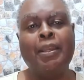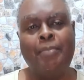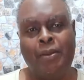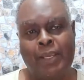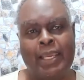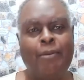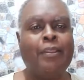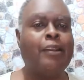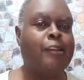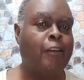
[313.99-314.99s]
communicate
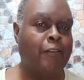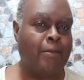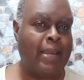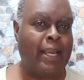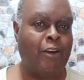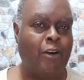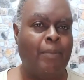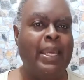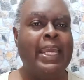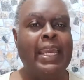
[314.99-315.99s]
with a server back
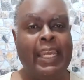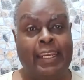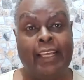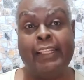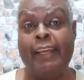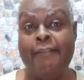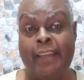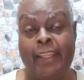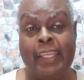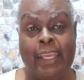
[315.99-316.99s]
home, it does that
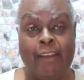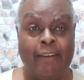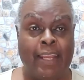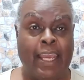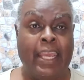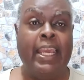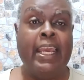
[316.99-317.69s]
via the internet.